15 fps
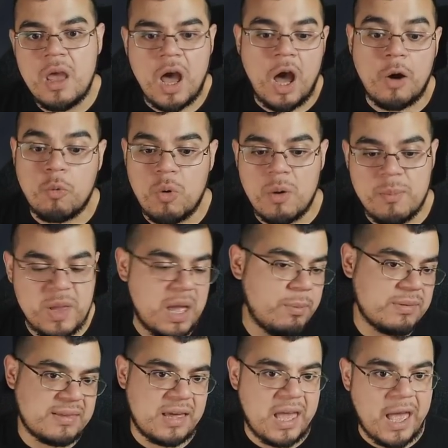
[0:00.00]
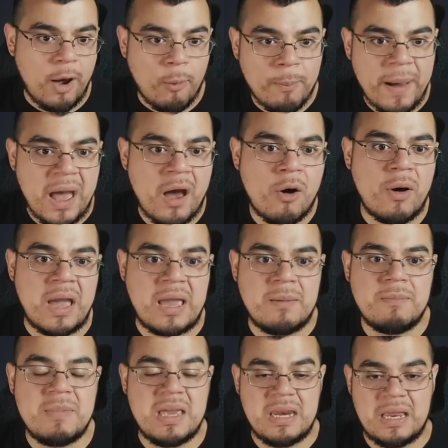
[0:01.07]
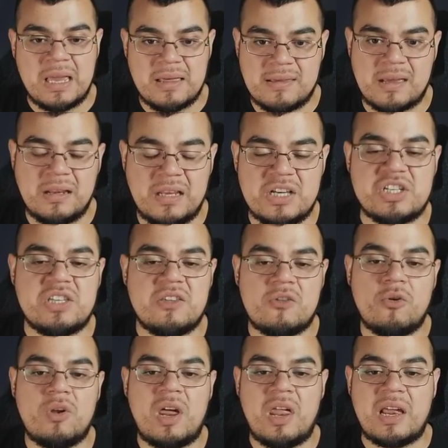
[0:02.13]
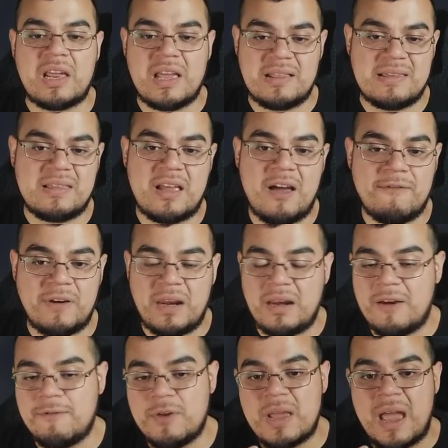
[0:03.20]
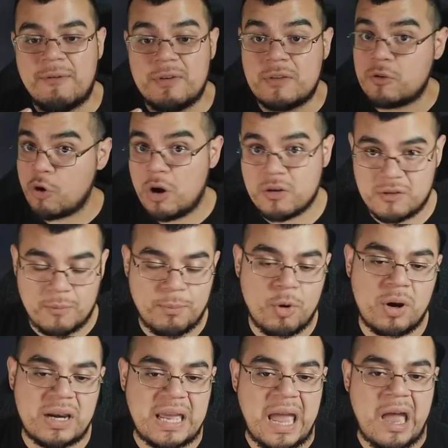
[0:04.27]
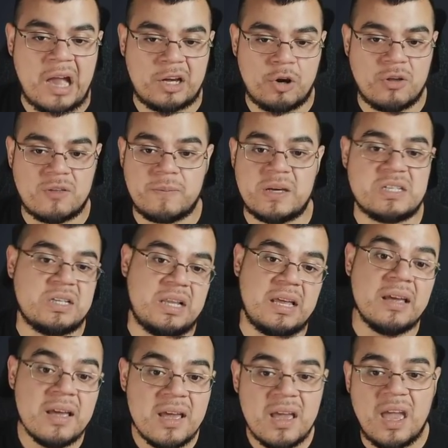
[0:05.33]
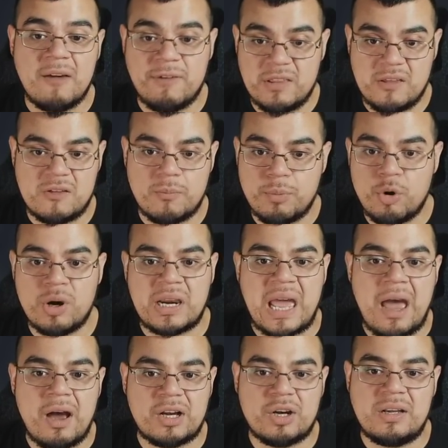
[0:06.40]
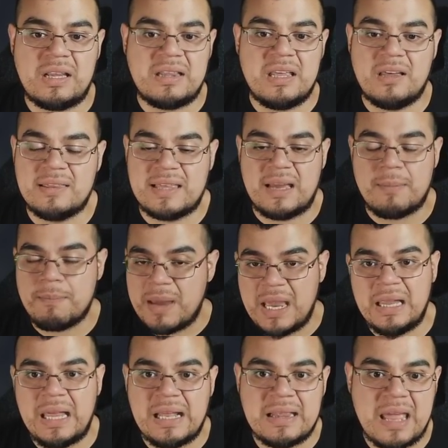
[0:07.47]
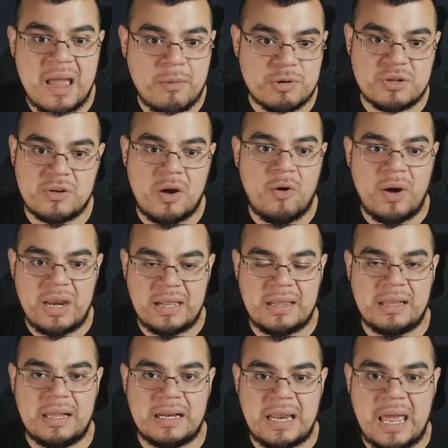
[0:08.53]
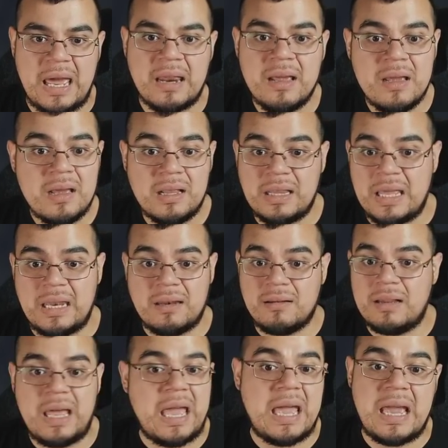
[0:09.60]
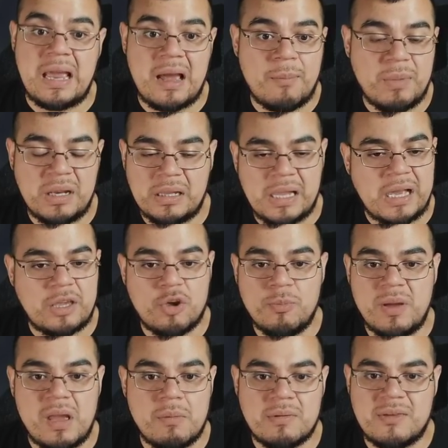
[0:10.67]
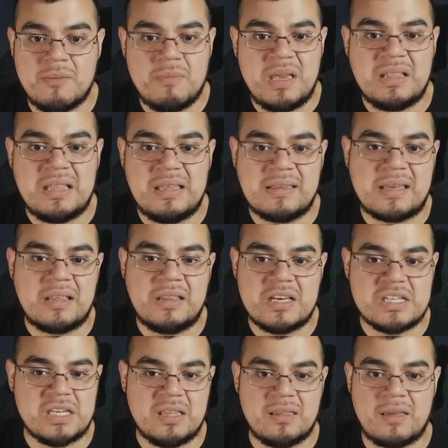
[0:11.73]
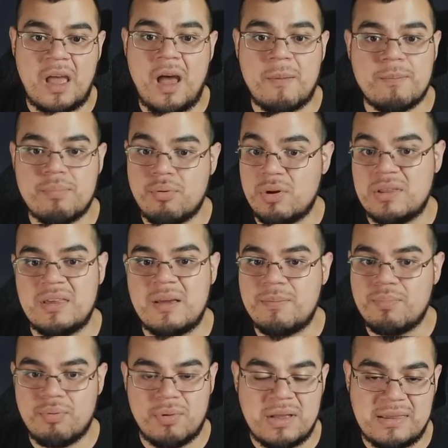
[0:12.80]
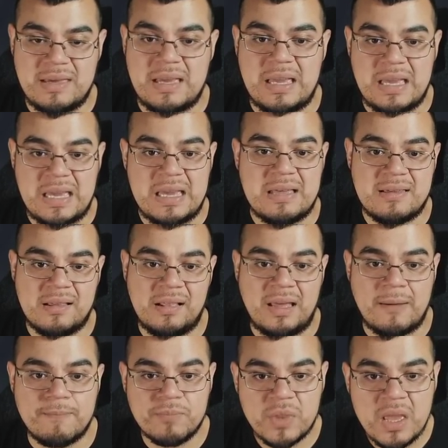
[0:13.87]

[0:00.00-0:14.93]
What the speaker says: will be able to help out in meeting his conditions, all that good stuff. And then if you have a strong support character, especially if it's a support character that deals like melee damage or anything like that, then hey, I mean, like, you'll be able to meet these conditions pretty easily.